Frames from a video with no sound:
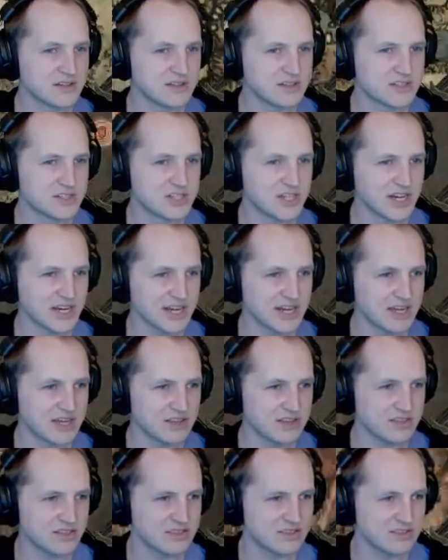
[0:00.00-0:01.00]
Check
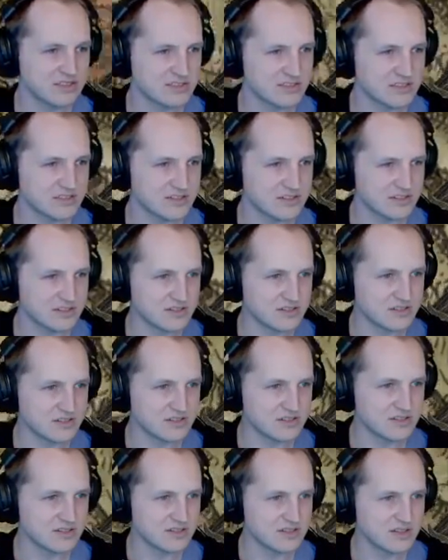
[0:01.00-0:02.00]
out this little
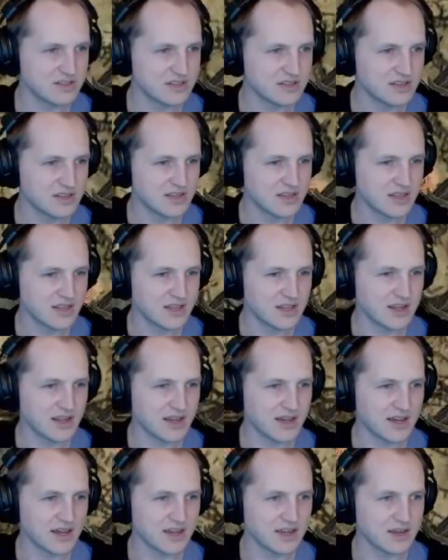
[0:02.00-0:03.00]

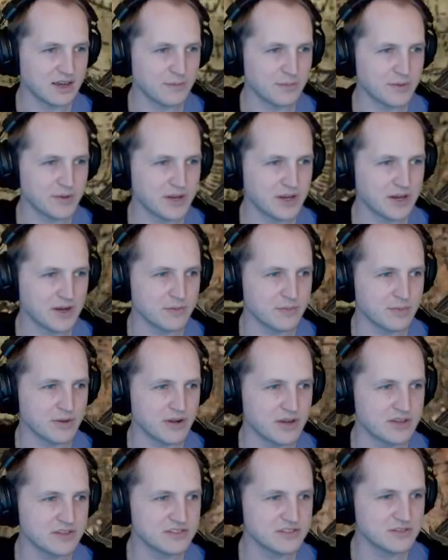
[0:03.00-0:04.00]
guy up here, but
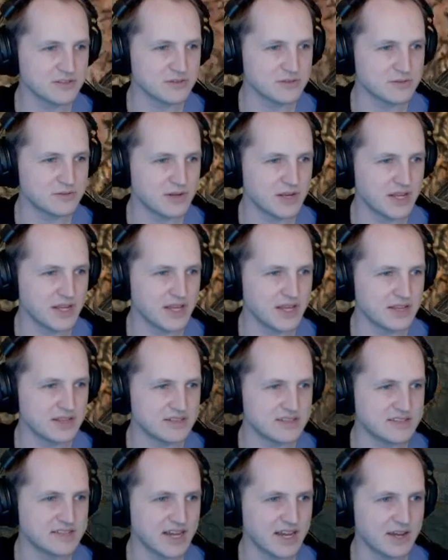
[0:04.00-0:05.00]
also want to head
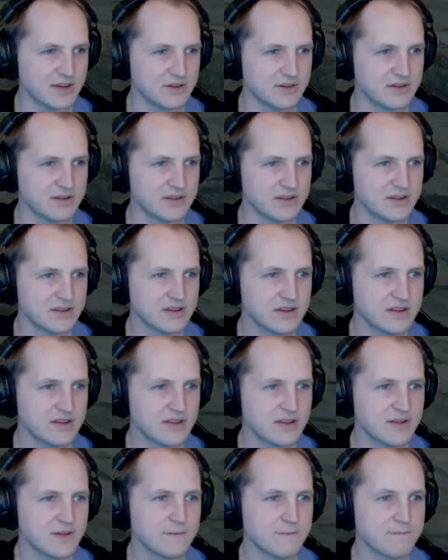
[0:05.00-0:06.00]
down
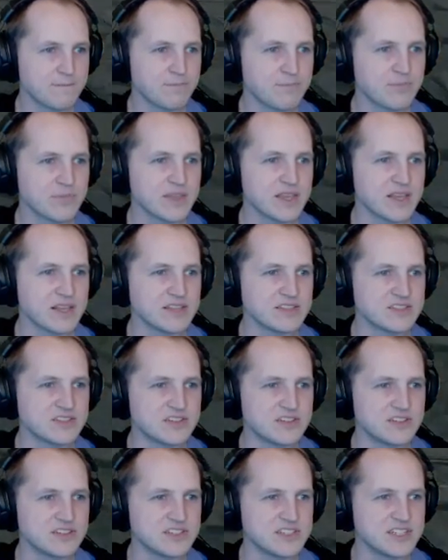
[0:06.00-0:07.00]
and
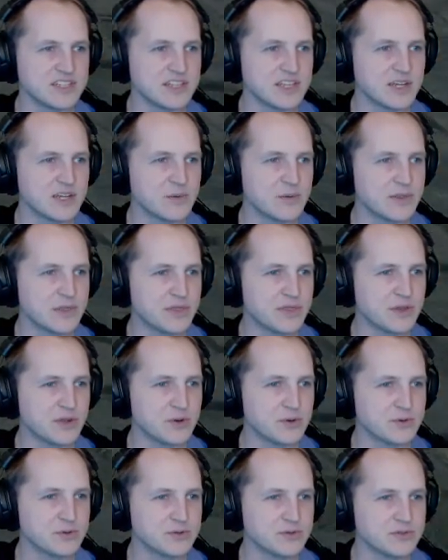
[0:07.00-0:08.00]
start dealing with
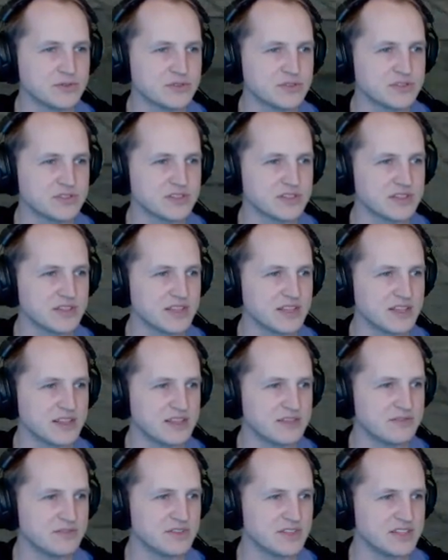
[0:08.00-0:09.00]
those that
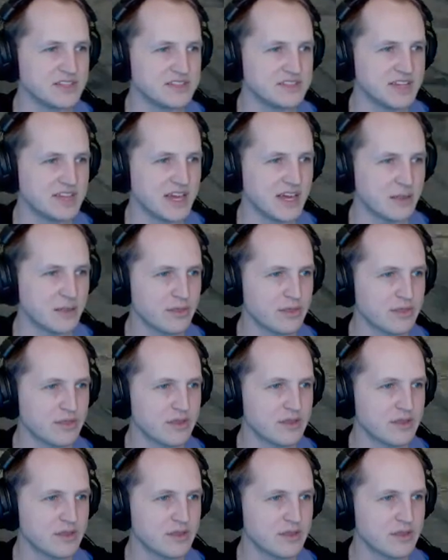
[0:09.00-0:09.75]
live in death.